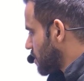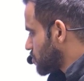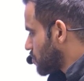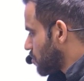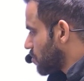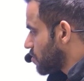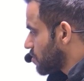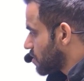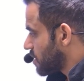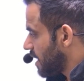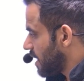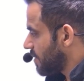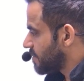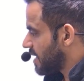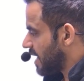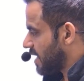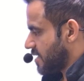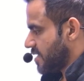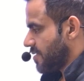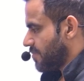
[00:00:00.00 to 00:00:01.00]
So keep
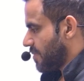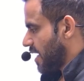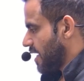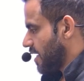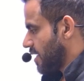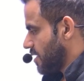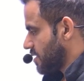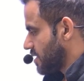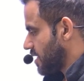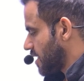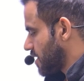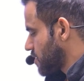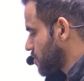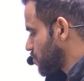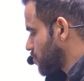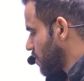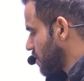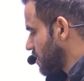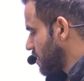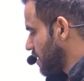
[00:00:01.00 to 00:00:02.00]
that in mind. That
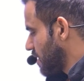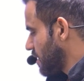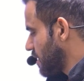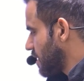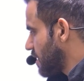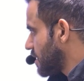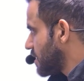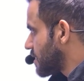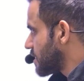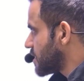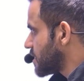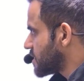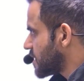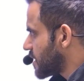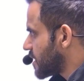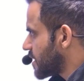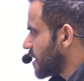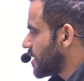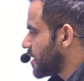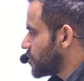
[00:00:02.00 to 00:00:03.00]
is one thing.
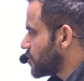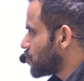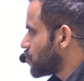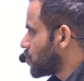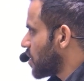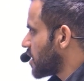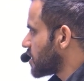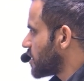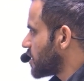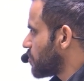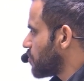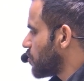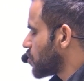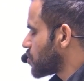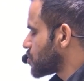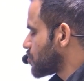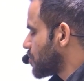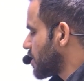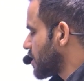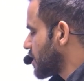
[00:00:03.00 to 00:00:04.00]
Recently, two other
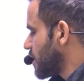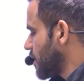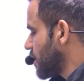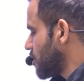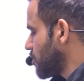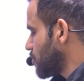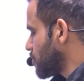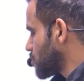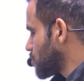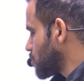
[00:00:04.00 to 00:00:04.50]
books were in news.